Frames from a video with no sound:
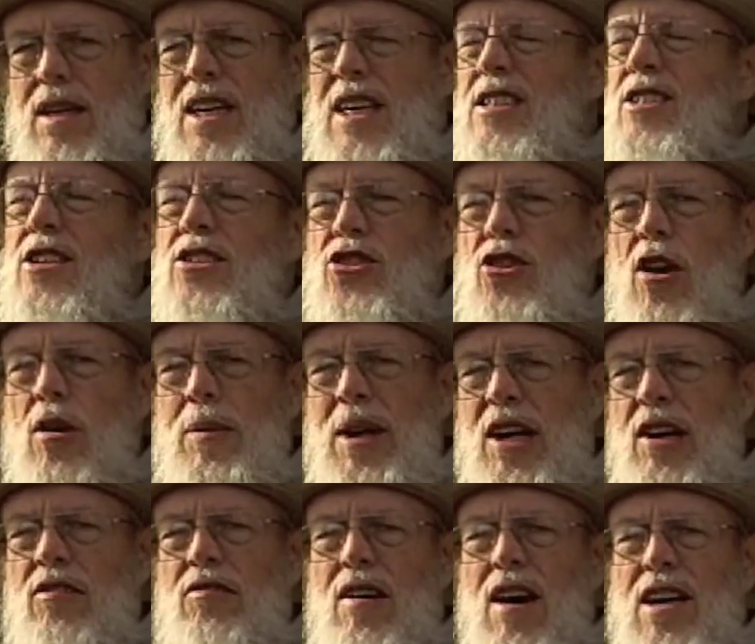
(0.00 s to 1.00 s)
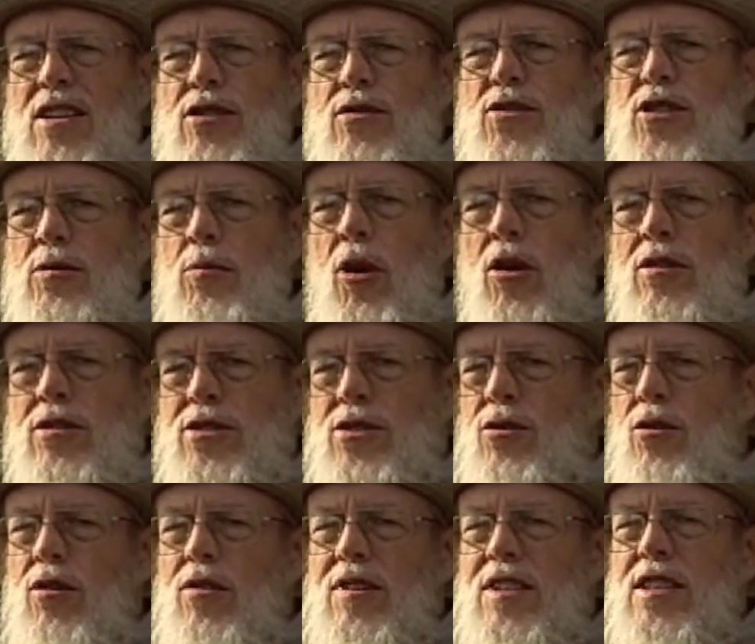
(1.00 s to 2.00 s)
It's a charming collage of small
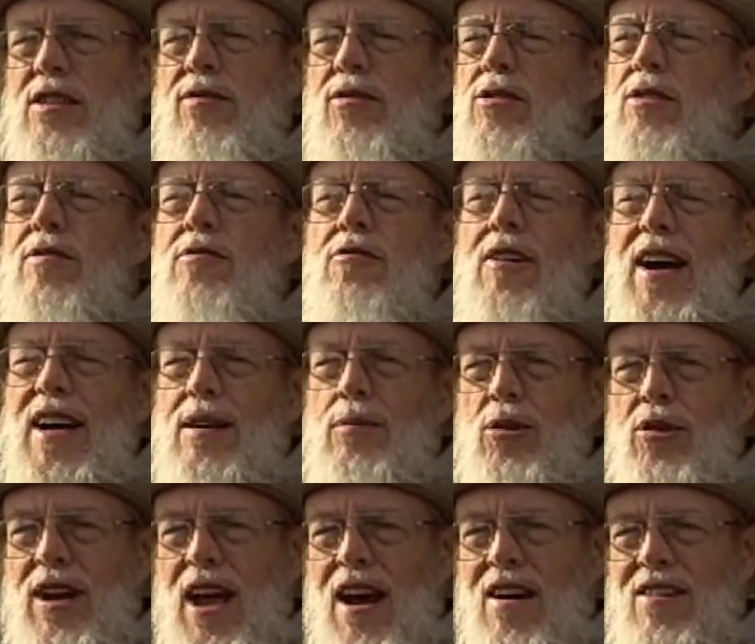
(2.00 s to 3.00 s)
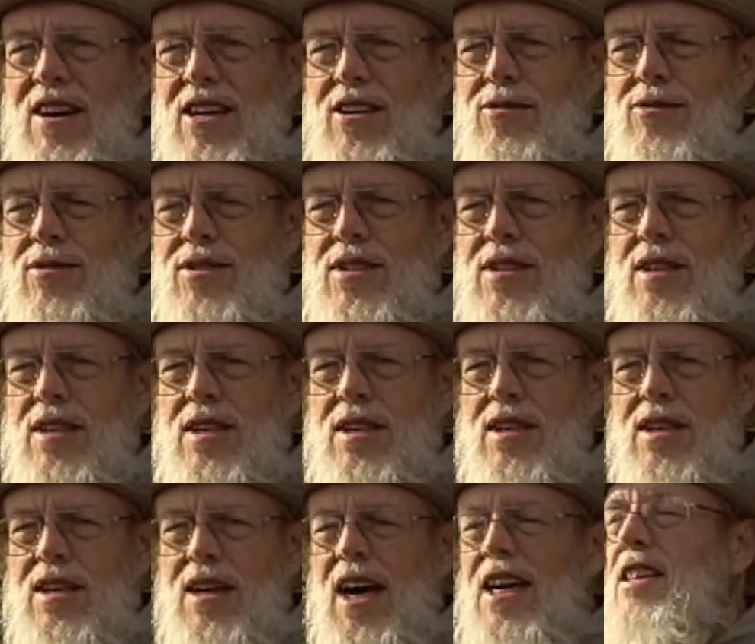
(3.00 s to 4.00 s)
stories full of likable characters.
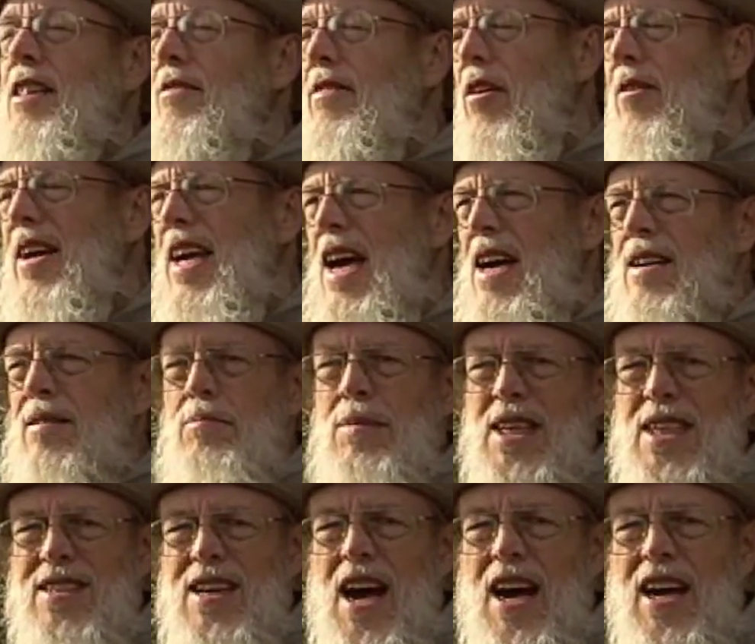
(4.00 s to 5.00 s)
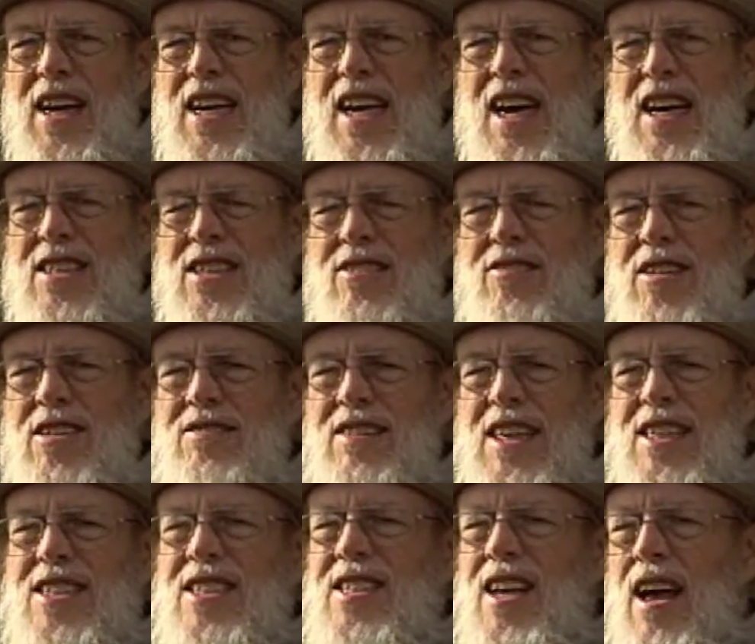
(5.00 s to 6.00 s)
At the very end, Miyazaki adds a little
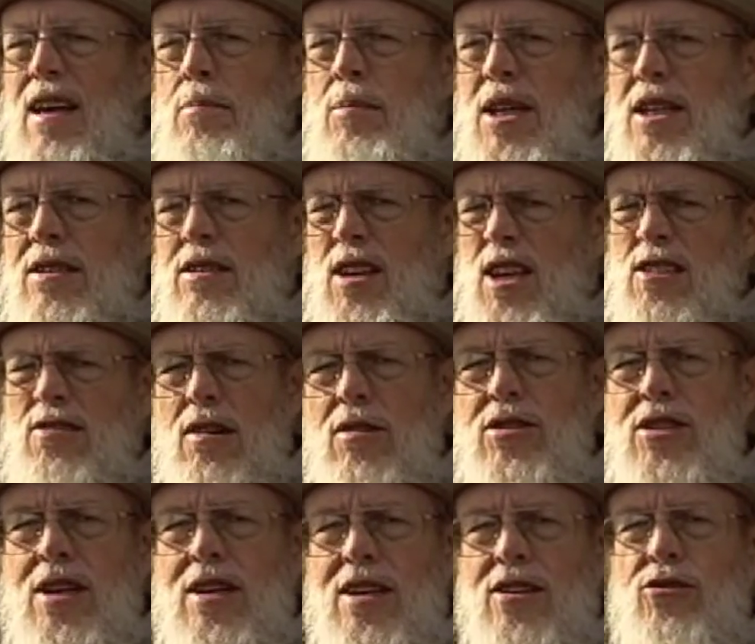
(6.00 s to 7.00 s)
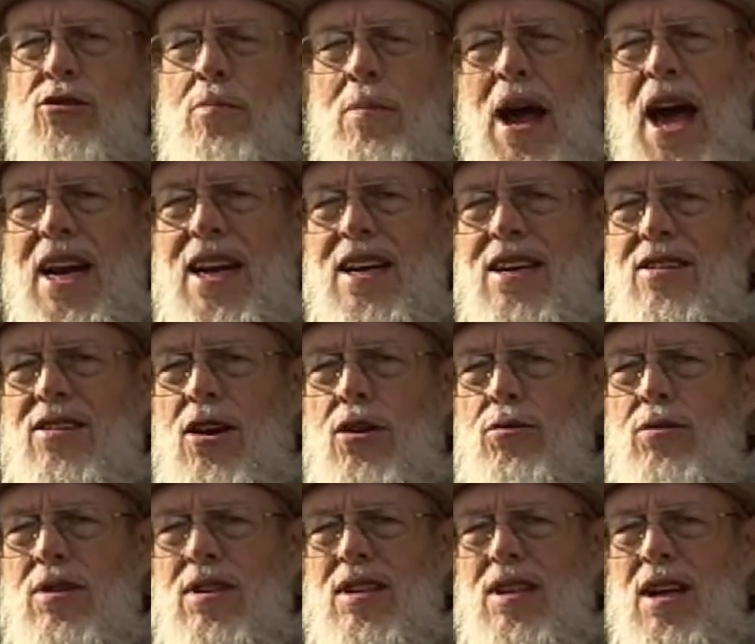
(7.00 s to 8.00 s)
excitement to close on a dramatic
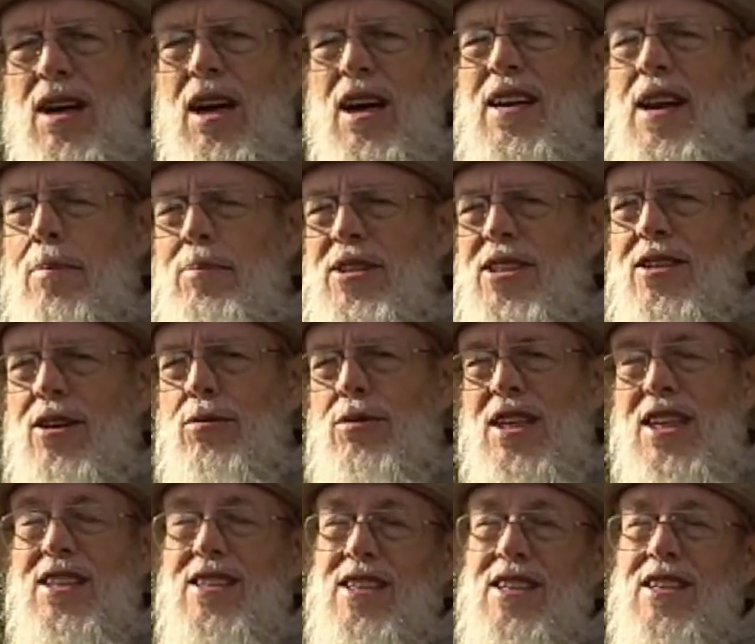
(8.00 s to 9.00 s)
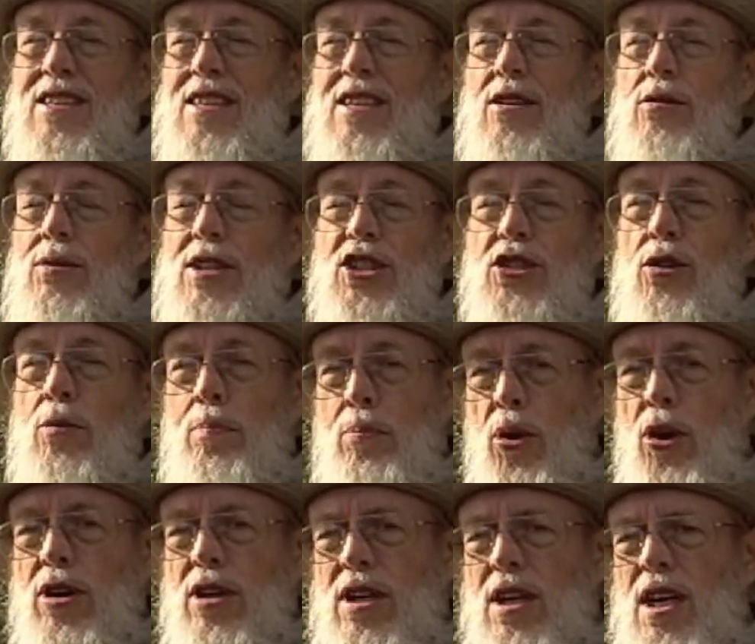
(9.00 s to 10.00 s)
note, an episode that isn't in the original
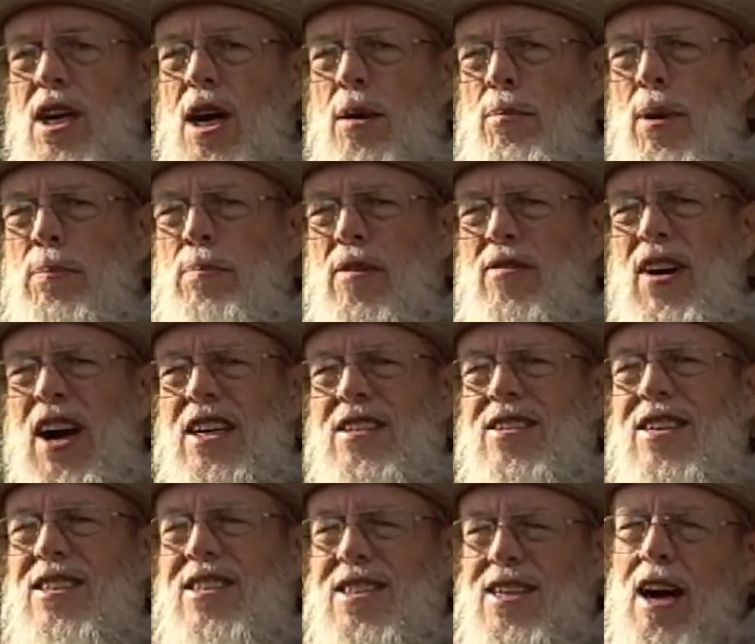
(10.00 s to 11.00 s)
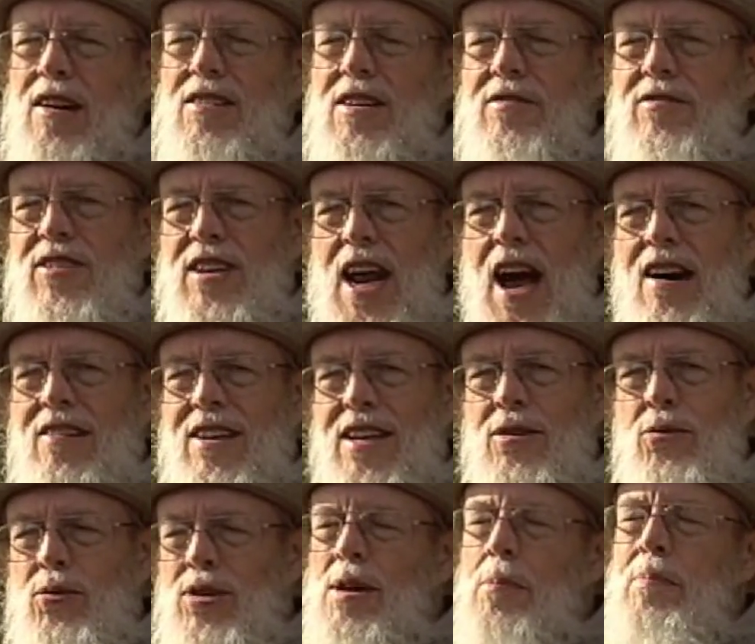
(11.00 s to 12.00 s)
book, but provides a solid
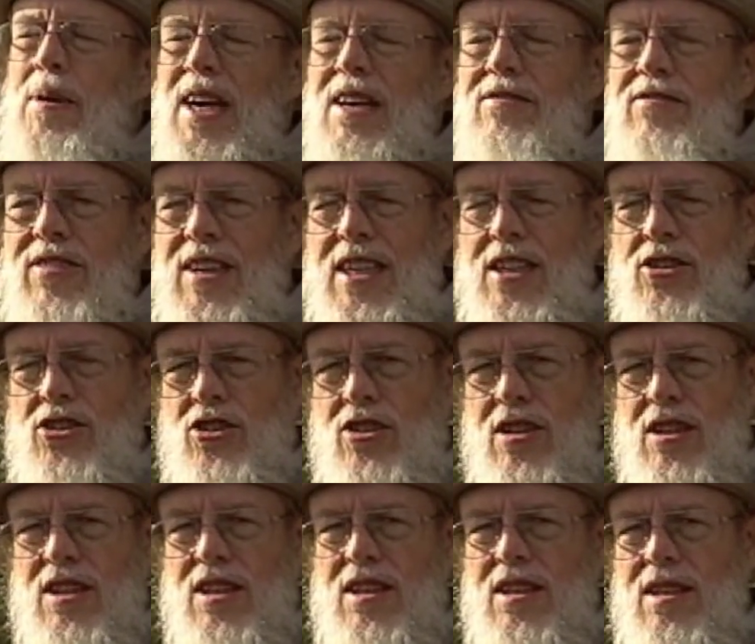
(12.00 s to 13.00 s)
finale with a big finish.